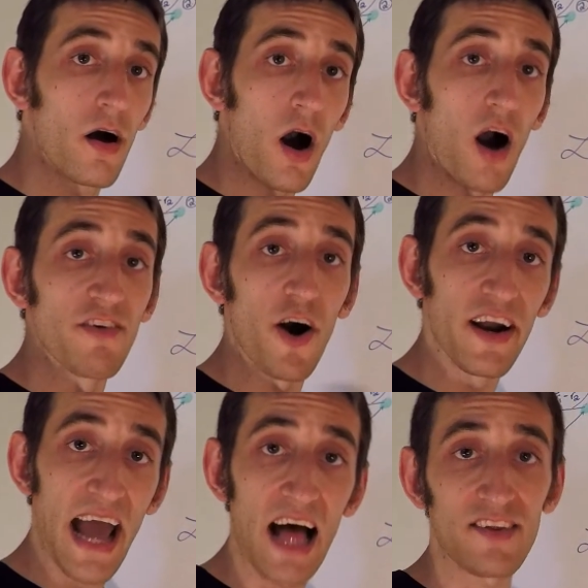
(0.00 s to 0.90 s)
of our
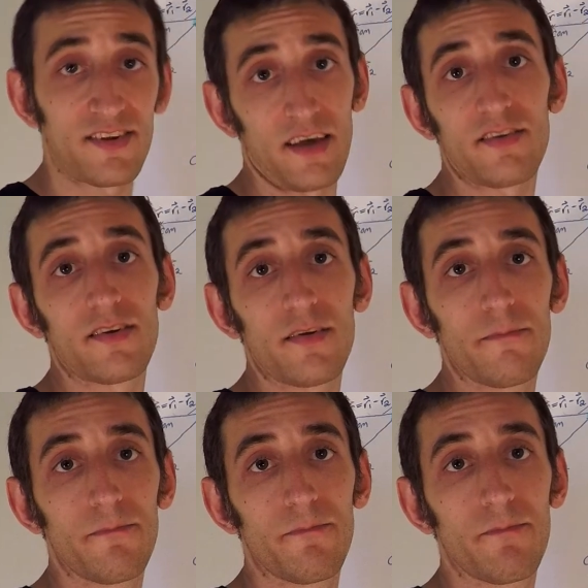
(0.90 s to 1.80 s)
analysis.
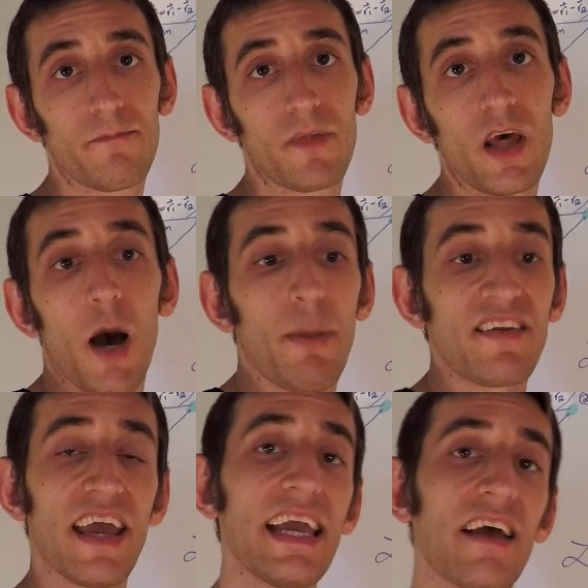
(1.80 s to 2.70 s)
By
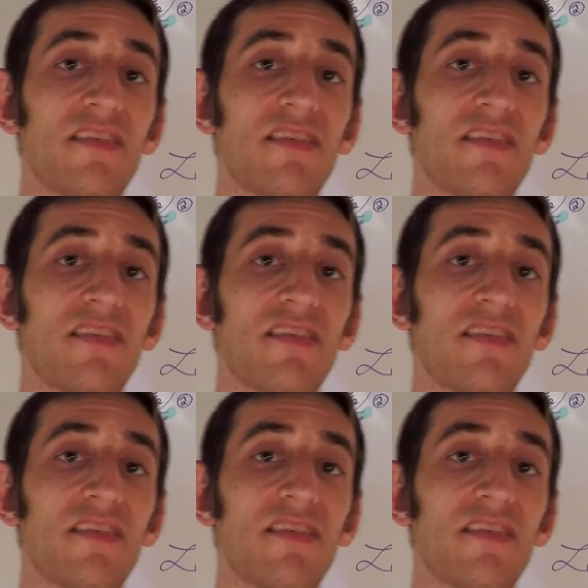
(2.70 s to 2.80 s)
taking a